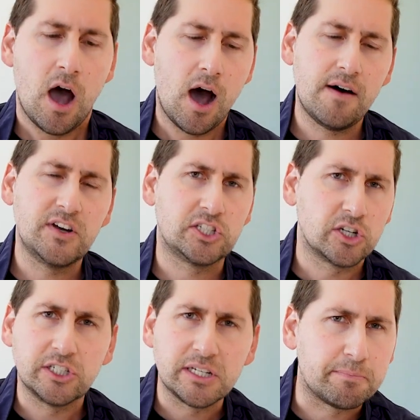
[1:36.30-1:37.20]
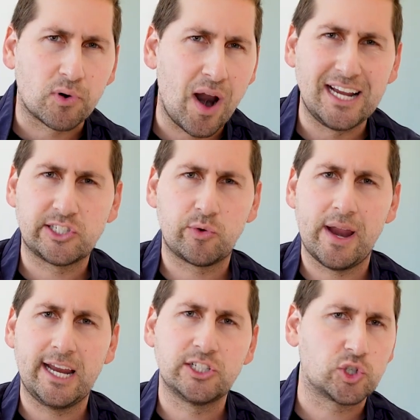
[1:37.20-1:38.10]
of a certain price
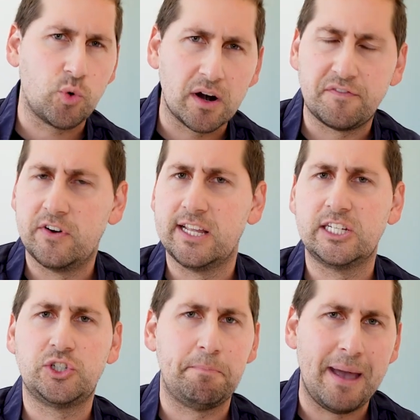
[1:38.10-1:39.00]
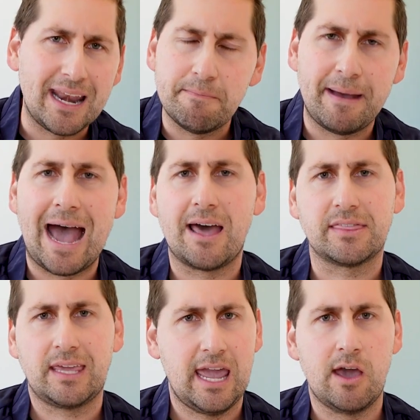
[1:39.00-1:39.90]
range, square footage, bed and
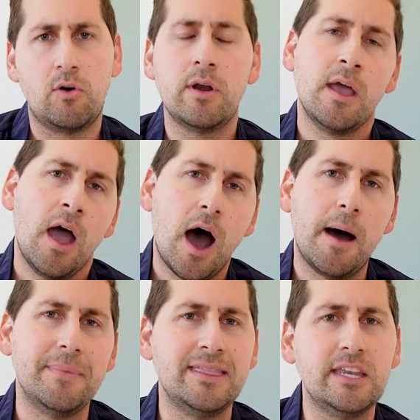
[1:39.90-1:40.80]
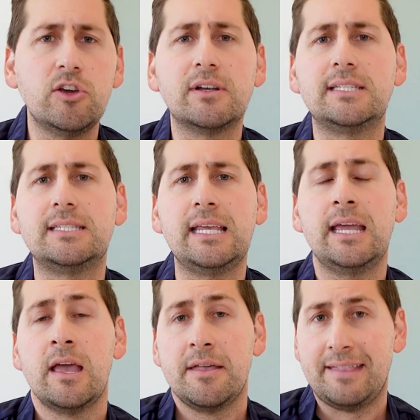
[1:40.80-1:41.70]
bath count. And then you could
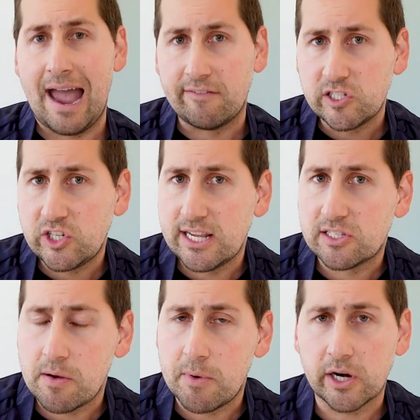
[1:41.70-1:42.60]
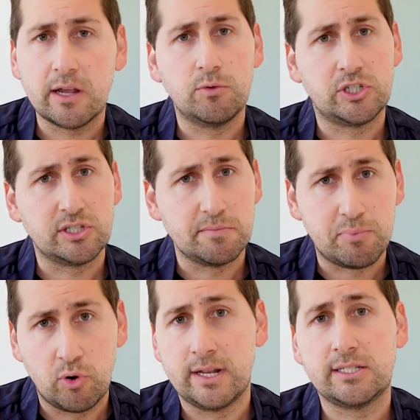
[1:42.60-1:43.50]
see the average days on market, which is
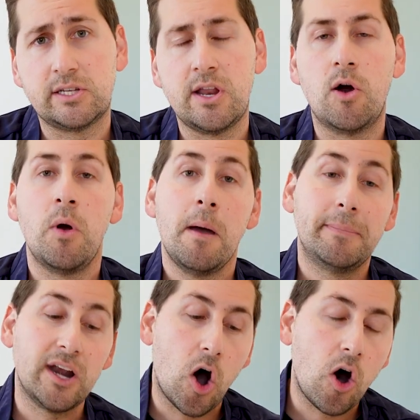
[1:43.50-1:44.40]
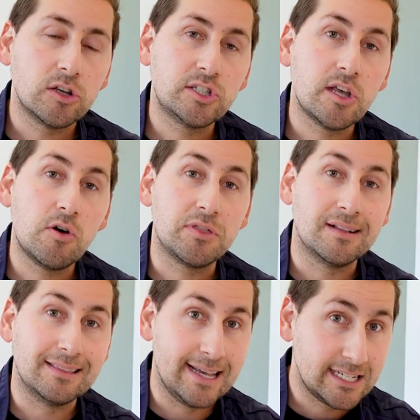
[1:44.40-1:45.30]
important to know, but also
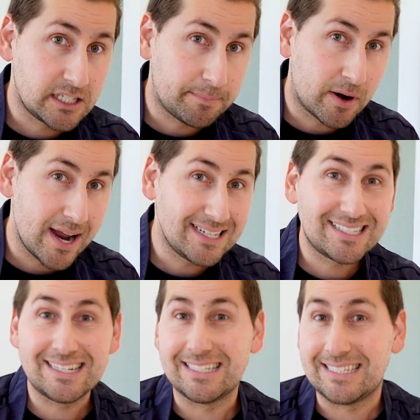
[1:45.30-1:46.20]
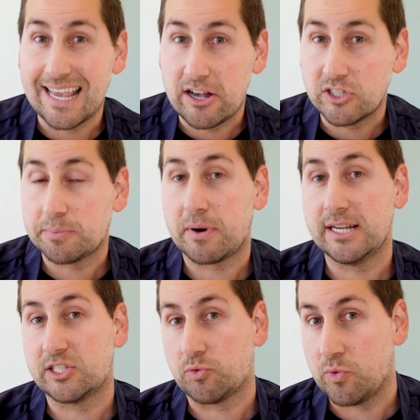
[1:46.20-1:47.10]
the list price to sales
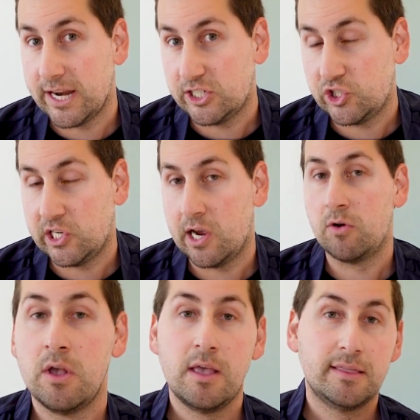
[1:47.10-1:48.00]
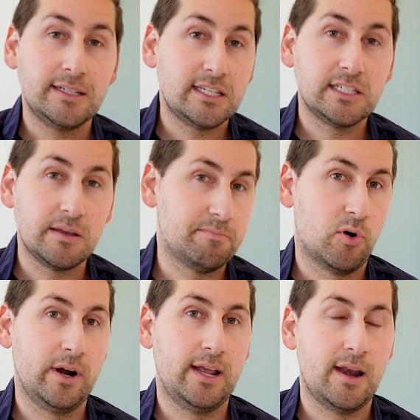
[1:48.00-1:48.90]
price ratio. This is
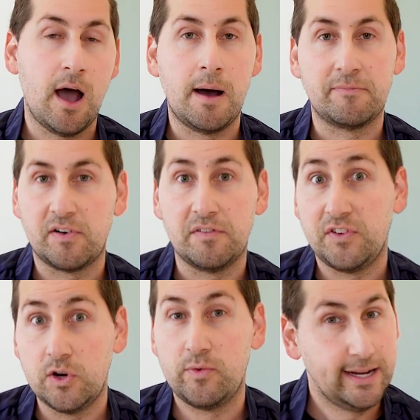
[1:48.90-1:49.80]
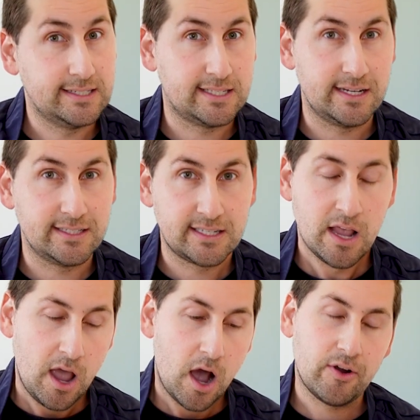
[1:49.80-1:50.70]
important for a few reasons.
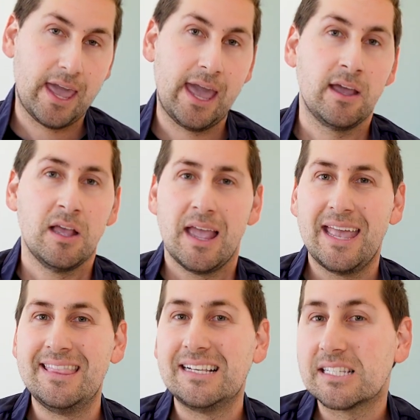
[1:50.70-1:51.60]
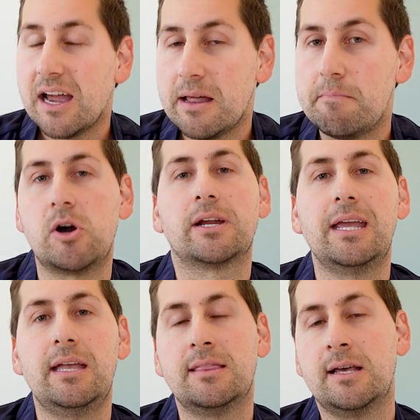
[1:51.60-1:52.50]
Okay, in this kind of
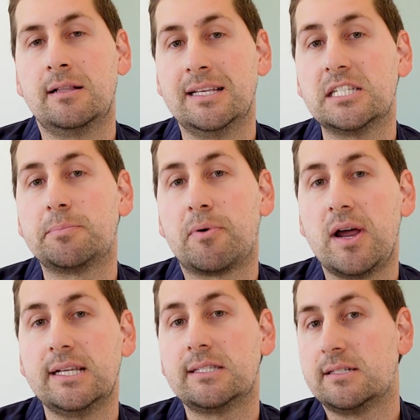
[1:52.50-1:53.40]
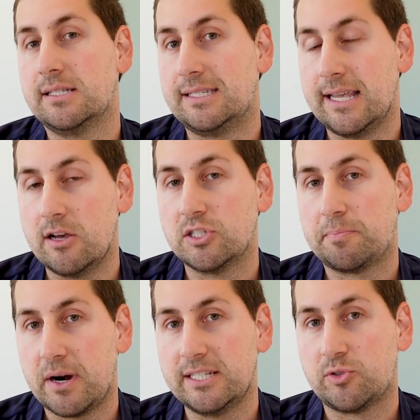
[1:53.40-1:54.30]
market, the list price to sales
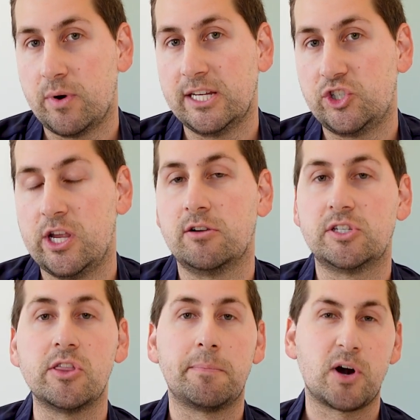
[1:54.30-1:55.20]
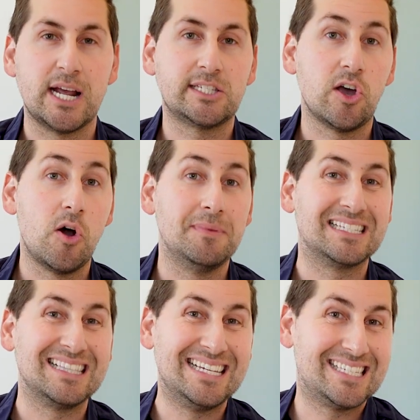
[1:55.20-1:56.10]
price ratio, so the price the home
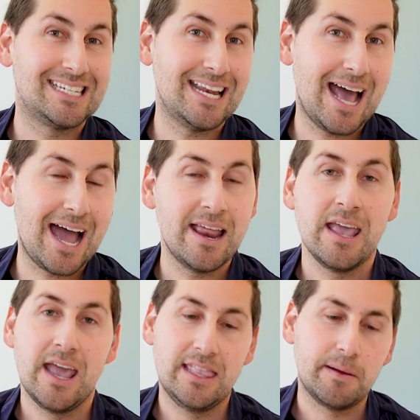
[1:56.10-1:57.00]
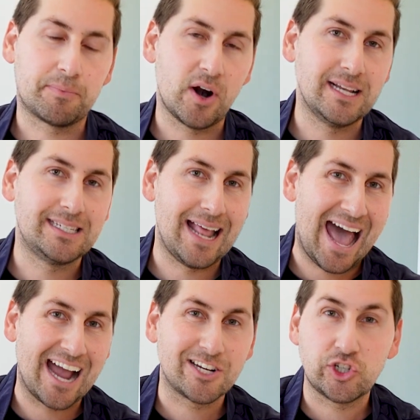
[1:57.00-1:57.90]
is listed at and the price it
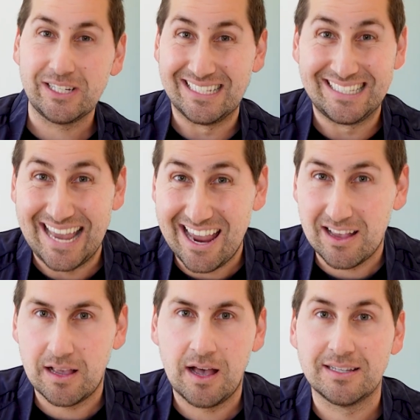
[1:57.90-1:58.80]
actually sells